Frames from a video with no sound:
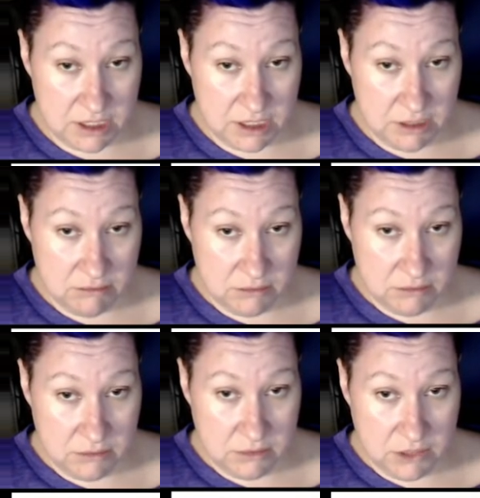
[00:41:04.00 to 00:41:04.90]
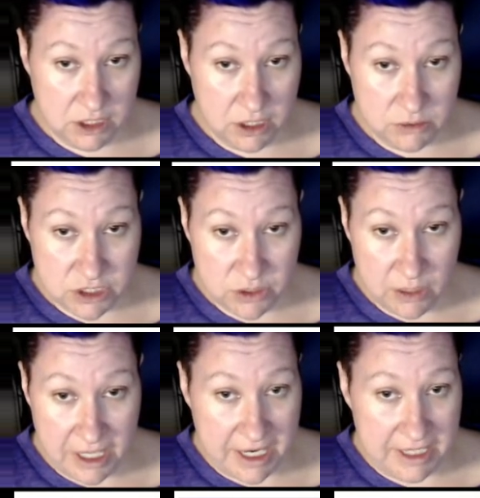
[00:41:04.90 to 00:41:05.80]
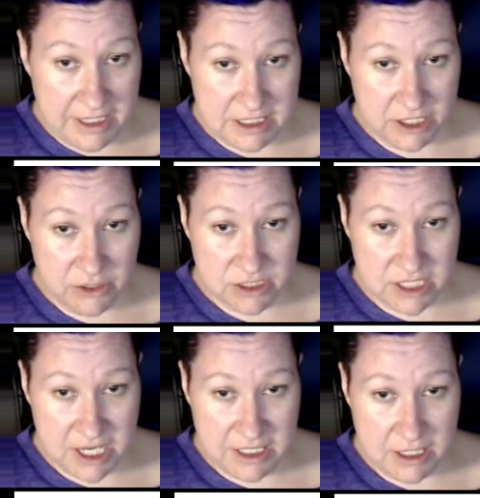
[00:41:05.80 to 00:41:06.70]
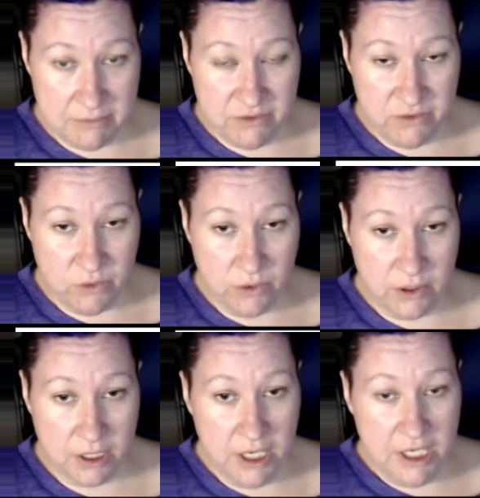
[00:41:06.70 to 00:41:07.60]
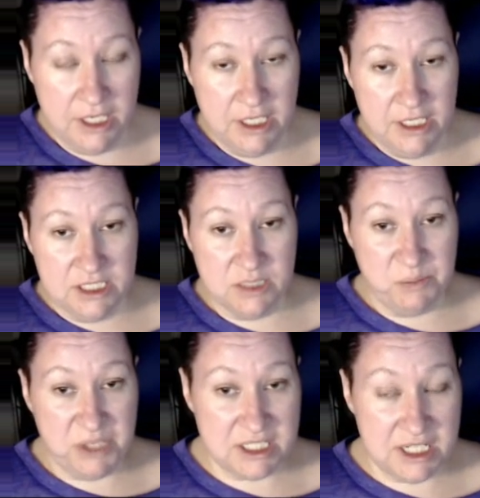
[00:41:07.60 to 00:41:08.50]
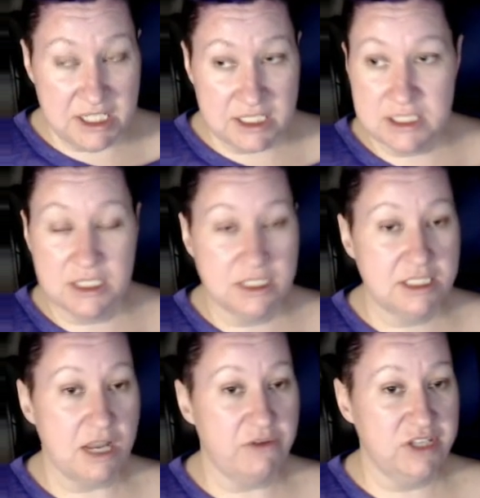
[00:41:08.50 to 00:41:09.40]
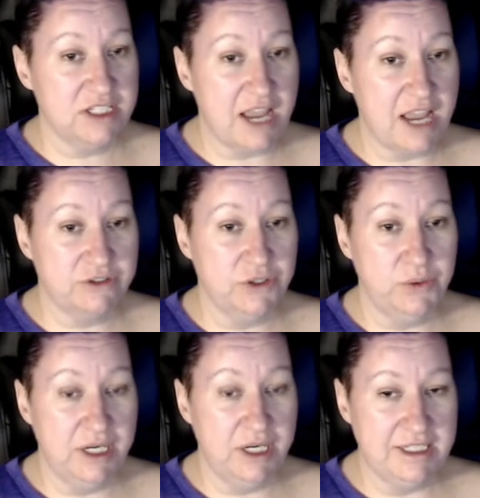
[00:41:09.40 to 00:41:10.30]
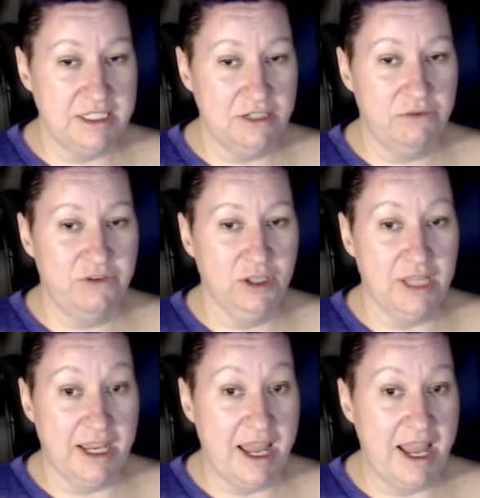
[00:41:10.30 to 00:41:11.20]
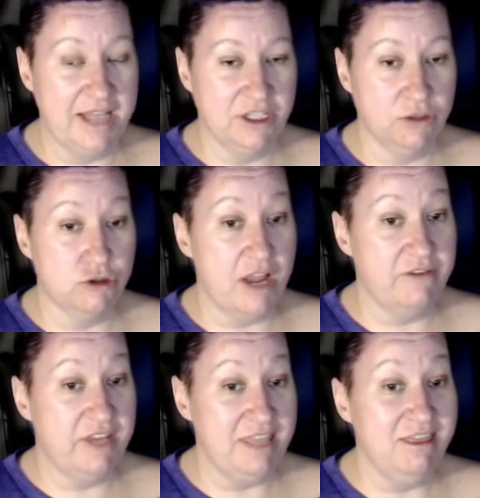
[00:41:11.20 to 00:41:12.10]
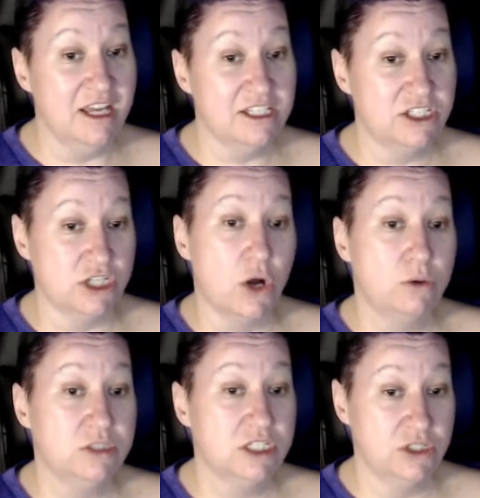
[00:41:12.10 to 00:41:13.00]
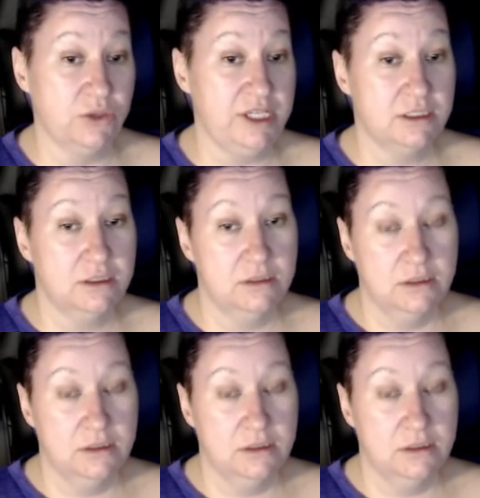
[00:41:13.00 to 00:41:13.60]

and go do like I needed to go sign up for some business stuff this afternoon, and I didn't feel like I had to go drive in the snow to do it.